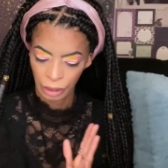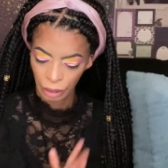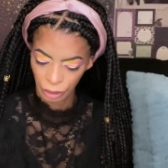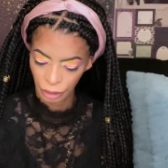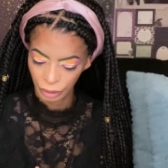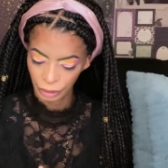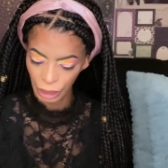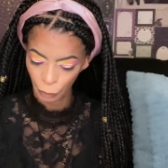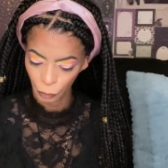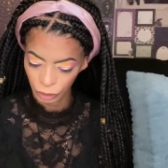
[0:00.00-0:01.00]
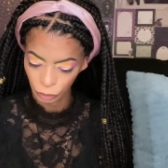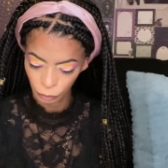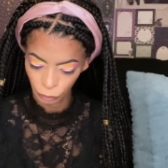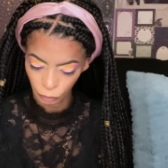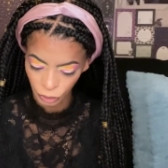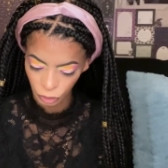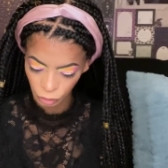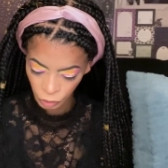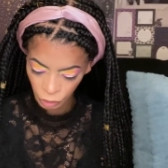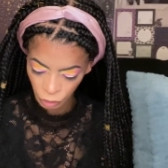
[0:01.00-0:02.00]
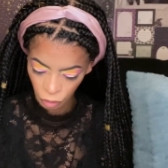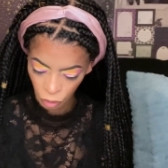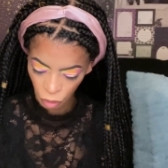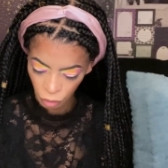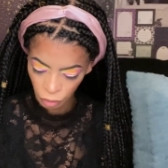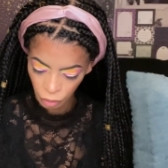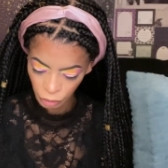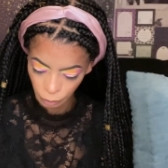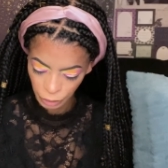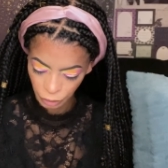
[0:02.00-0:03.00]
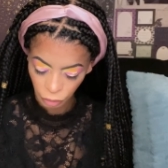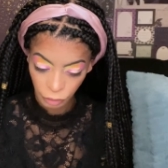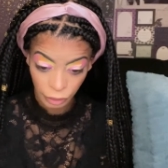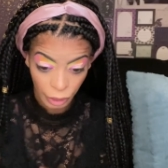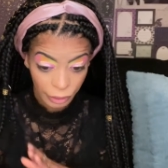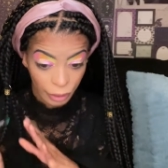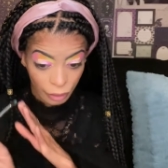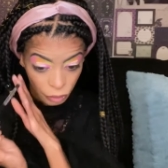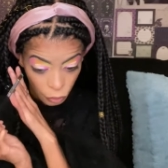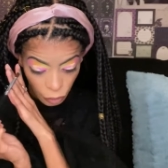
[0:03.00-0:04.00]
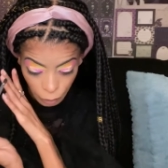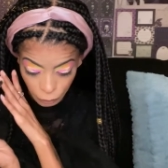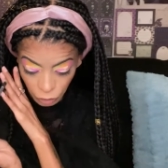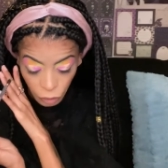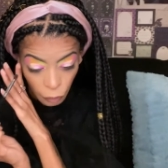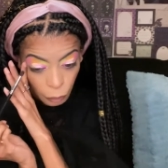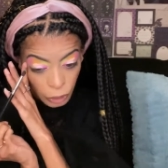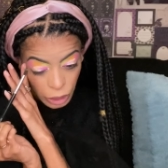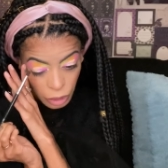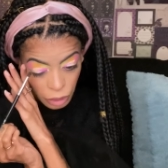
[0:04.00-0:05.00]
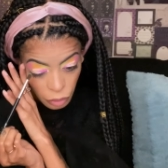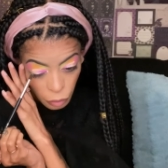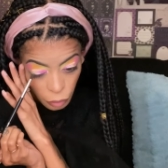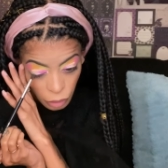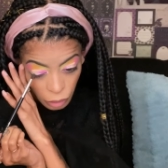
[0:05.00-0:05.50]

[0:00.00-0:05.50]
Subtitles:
and I want to use as many colors as I can. So I am going to go in with Ew